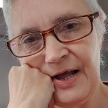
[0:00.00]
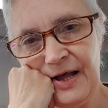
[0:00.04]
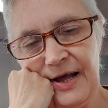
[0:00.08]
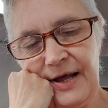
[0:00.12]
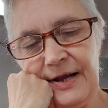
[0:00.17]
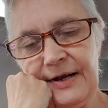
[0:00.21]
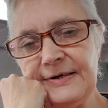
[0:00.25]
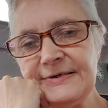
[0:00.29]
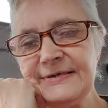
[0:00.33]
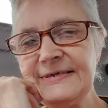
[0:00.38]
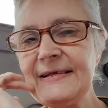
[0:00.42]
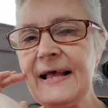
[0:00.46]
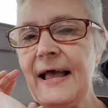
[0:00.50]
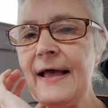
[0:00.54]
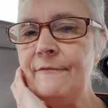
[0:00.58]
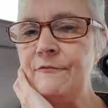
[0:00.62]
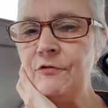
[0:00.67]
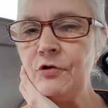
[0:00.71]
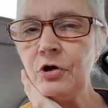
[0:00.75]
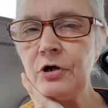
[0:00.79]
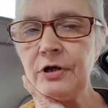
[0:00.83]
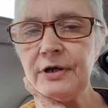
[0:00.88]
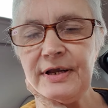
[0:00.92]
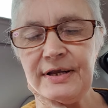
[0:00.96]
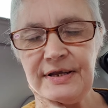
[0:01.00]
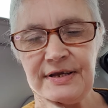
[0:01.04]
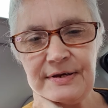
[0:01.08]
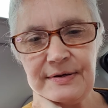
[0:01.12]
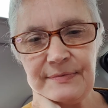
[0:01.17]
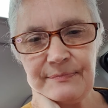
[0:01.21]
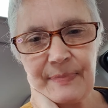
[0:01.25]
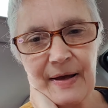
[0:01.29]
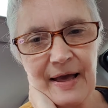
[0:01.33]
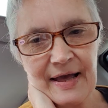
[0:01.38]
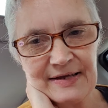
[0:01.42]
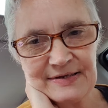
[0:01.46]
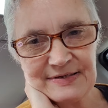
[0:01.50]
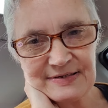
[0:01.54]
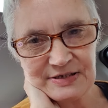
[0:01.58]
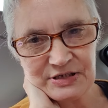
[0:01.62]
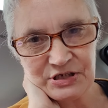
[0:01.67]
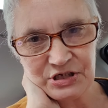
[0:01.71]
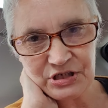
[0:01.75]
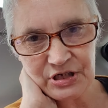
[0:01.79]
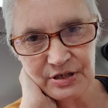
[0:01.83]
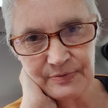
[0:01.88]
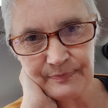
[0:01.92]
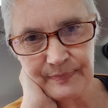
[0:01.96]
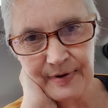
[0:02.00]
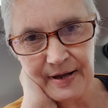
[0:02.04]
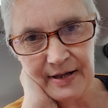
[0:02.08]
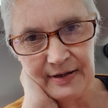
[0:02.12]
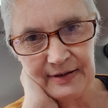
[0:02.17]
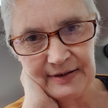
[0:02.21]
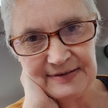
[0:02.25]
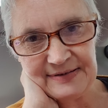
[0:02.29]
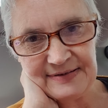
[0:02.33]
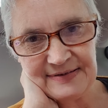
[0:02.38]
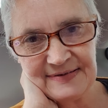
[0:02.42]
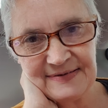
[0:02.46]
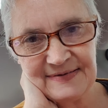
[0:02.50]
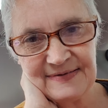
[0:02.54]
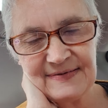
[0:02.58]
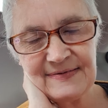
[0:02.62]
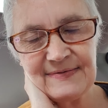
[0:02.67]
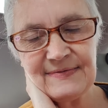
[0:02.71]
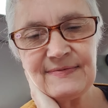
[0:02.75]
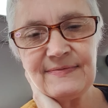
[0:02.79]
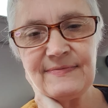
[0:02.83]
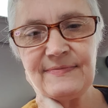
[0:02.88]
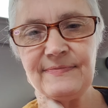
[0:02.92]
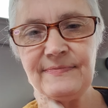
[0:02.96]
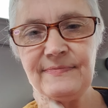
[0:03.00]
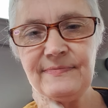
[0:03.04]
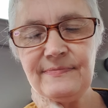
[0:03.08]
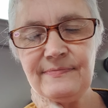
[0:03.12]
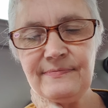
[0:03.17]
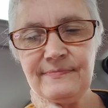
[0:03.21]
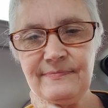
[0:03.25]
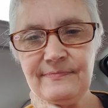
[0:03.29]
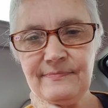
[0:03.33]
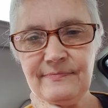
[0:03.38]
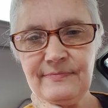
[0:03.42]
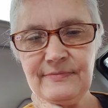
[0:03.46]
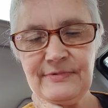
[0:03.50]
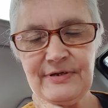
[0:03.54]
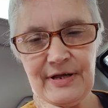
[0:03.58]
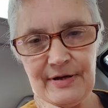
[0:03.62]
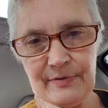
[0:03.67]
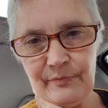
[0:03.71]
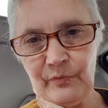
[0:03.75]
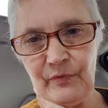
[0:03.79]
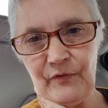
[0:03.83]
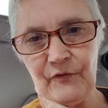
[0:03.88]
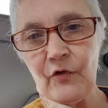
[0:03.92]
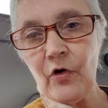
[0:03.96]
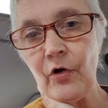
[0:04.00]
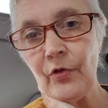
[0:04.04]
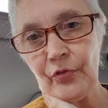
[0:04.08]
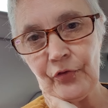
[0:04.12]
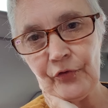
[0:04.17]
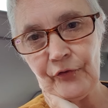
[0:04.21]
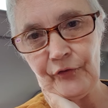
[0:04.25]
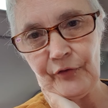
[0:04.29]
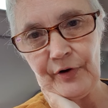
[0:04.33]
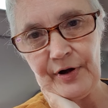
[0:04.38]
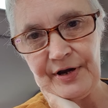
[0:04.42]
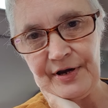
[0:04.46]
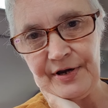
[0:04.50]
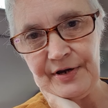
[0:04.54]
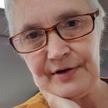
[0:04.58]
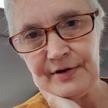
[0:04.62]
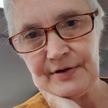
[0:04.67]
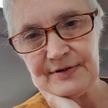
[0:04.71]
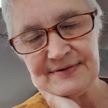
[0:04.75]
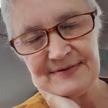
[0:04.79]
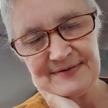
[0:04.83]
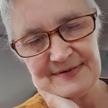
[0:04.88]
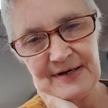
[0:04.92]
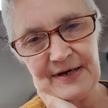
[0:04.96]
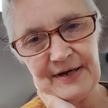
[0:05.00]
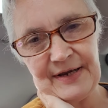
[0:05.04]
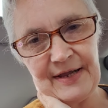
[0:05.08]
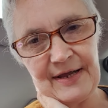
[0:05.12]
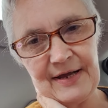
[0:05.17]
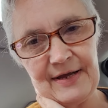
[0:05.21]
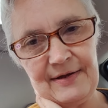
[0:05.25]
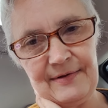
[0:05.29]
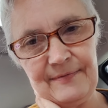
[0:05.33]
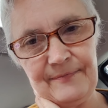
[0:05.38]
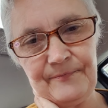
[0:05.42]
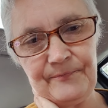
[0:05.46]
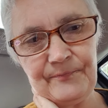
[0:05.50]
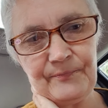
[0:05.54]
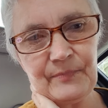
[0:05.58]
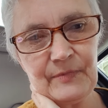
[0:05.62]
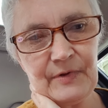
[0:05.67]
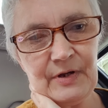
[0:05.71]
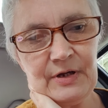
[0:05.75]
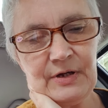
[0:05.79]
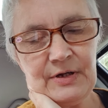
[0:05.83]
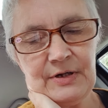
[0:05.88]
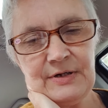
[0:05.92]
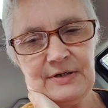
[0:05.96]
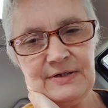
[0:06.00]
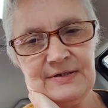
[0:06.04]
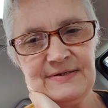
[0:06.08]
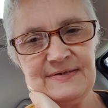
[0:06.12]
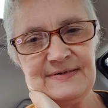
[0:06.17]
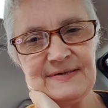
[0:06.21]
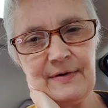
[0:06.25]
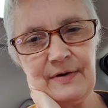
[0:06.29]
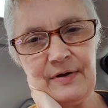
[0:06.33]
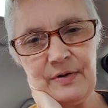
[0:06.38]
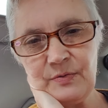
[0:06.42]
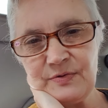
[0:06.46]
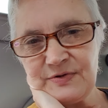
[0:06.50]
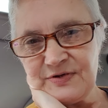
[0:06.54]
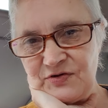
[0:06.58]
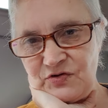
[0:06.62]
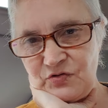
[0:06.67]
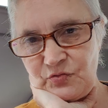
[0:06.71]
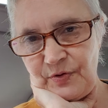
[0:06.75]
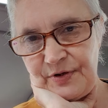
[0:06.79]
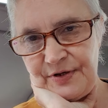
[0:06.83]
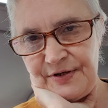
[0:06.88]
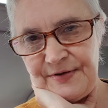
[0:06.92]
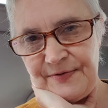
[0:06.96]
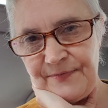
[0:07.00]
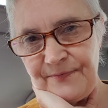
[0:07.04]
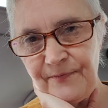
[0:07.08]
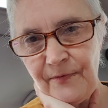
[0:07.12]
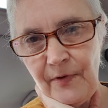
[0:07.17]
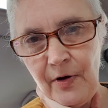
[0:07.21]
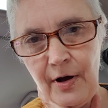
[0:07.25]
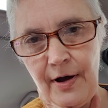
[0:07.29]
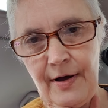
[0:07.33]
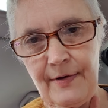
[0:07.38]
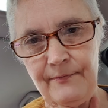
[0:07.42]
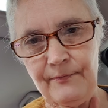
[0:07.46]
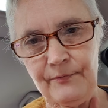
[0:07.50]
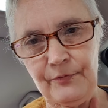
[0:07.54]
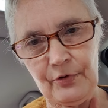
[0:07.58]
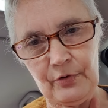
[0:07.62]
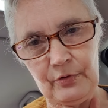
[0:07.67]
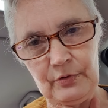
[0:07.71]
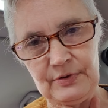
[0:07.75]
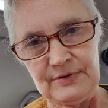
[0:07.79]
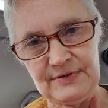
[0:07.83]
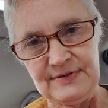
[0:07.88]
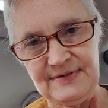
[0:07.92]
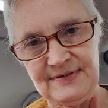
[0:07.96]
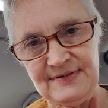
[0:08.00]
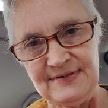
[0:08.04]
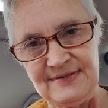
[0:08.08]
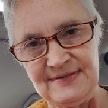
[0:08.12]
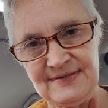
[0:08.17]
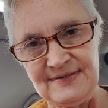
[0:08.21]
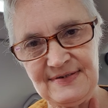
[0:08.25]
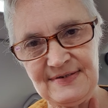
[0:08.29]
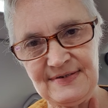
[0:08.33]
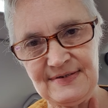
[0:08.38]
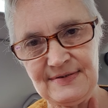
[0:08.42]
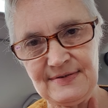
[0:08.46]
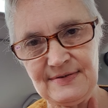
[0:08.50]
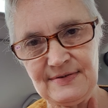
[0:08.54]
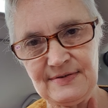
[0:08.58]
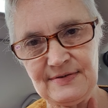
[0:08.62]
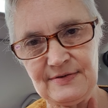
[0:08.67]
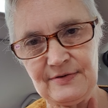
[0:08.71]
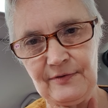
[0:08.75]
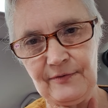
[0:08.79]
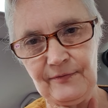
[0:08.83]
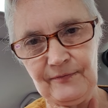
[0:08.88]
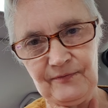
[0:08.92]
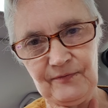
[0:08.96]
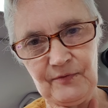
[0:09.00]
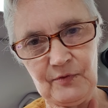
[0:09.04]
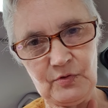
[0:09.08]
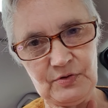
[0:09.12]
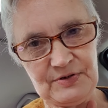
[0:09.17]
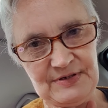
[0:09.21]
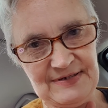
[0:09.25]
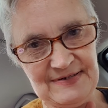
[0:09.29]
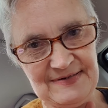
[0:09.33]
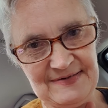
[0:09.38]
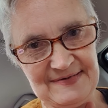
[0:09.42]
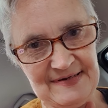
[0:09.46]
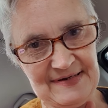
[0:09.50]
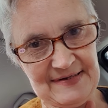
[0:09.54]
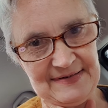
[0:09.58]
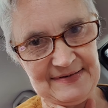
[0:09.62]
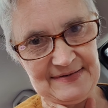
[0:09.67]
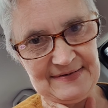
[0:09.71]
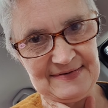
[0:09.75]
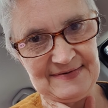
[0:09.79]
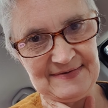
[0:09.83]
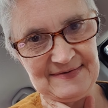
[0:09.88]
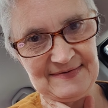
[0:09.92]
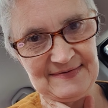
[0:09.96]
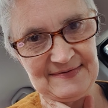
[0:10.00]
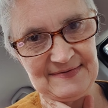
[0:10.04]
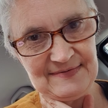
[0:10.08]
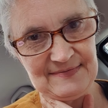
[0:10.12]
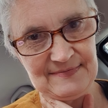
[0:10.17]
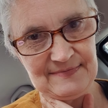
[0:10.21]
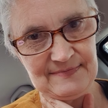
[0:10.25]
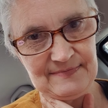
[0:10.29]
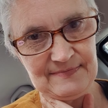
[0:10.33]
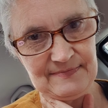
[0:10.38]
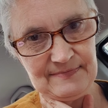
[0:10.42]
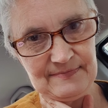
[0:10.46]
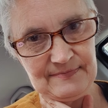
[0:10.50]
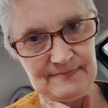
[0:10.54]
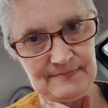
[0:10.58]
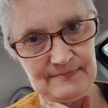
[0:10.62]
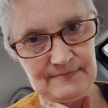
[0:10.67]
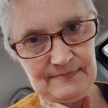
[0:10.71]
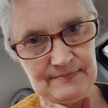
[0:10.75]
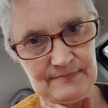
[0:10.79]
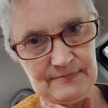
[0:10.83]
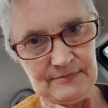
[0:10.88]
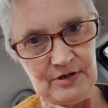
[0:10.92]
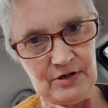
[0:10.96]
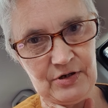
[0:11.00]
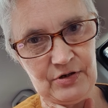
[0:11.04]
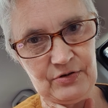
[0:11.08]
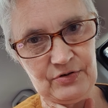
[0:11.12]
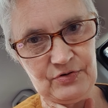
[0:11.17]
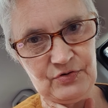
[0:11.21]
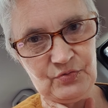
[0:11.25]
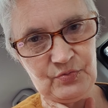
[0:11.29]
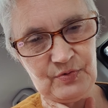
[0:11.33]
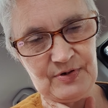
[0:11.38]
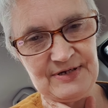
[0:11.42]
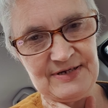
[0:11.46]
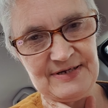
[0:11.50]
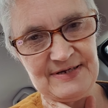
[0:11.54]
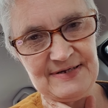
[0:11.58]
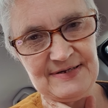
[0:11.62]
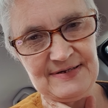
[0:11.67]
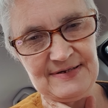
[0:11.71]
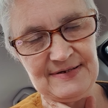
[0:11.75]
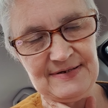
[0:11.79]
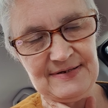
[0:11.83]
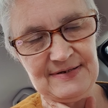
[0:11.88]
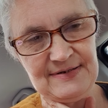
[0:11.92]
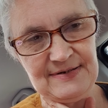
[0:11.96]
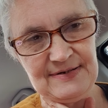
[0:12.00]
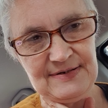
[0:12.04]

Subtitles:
And I say, have you got any bags of chicken pellets? Yep, we've got 3. I said, okay. So it was $25.40. No, 20,